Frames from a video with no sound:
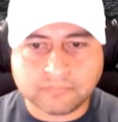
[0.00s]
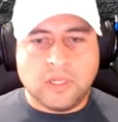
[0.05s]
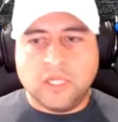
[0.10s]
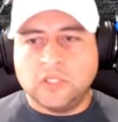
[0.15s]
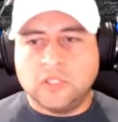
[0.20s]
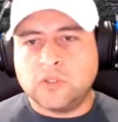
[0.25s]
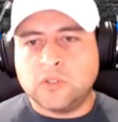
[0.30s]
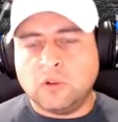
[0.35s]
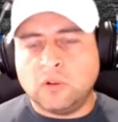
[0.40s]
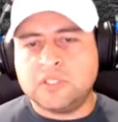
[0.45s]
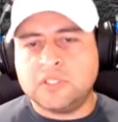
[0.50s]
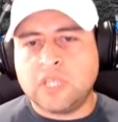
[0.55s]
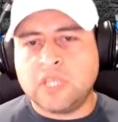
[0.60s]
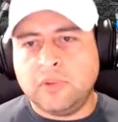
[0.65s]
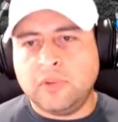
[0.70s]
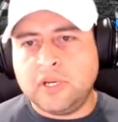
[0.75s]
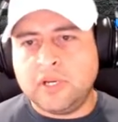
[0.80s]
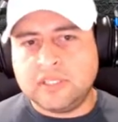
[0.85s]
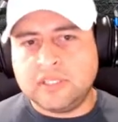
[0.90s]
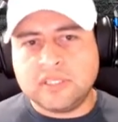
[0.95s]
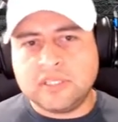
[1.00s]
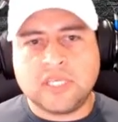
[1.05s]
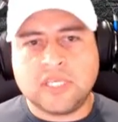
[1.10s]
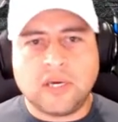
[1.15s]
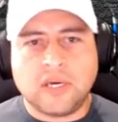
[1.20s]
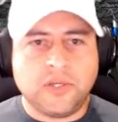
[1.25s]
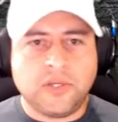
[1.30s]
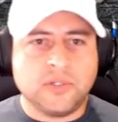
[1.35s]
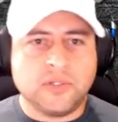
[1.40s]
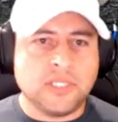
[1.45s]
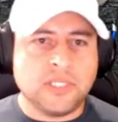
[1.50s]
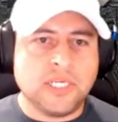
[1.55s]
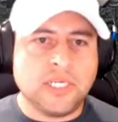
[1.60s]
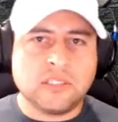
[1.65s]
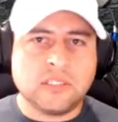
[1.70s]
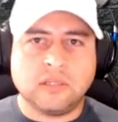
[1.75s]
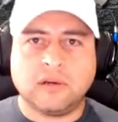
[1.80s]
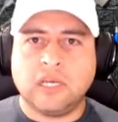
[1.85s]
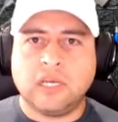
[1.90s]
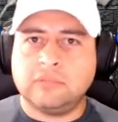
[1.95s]
So in summary, this is how I use it.
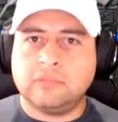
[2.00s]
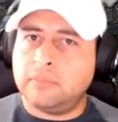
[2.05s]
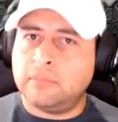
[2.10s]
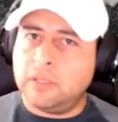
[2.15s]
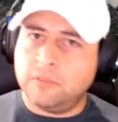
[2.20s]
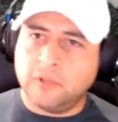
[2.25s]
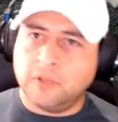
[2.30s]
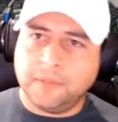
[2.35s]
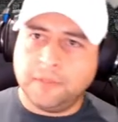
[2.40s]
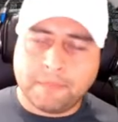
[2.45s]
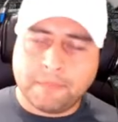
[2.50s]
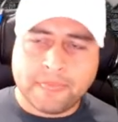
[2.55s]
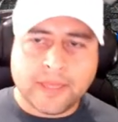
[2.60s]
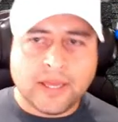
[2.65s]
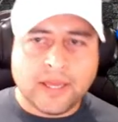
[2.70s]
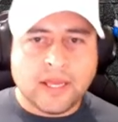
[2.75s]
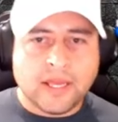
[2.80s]
Instagram is my main one.